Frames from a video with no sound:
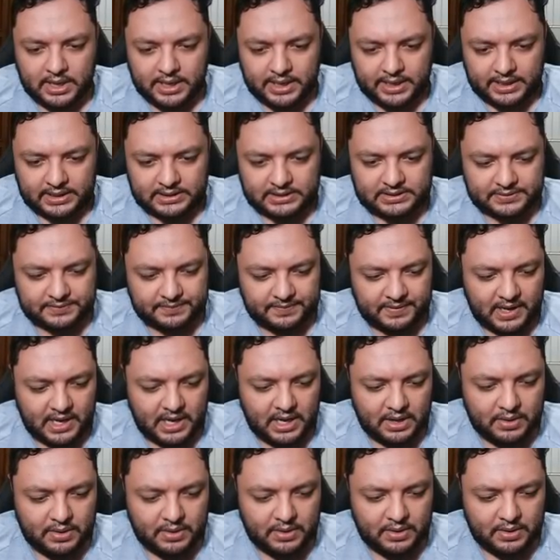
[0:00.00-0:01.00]
It's
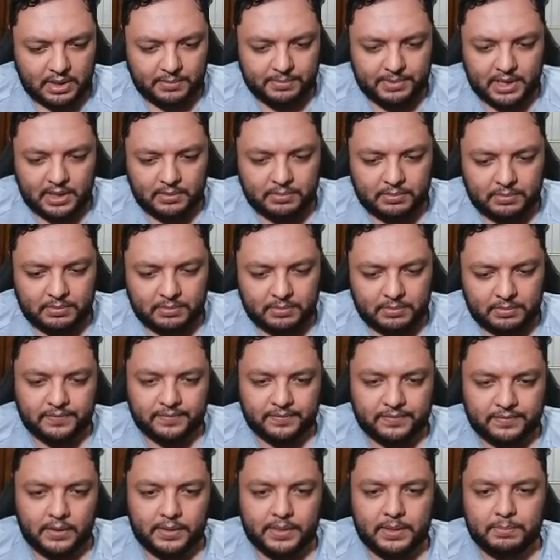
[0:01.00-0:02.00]
fine. We're gonna be able to
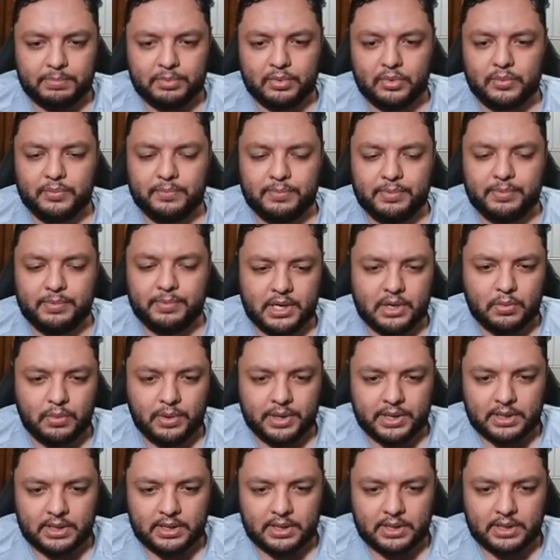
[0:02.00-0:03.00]
flood the board very
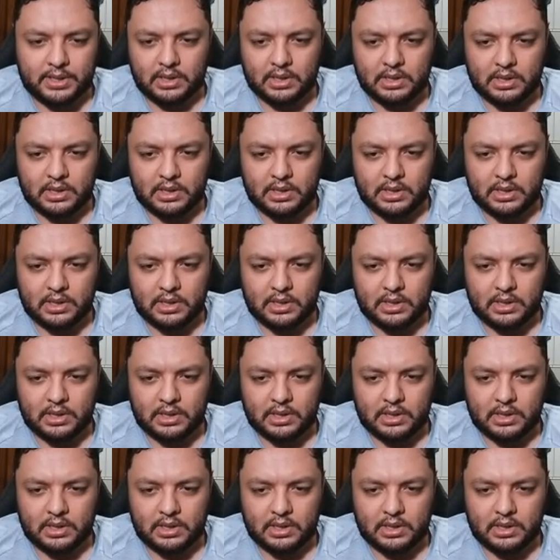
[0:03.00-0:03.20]
quickly.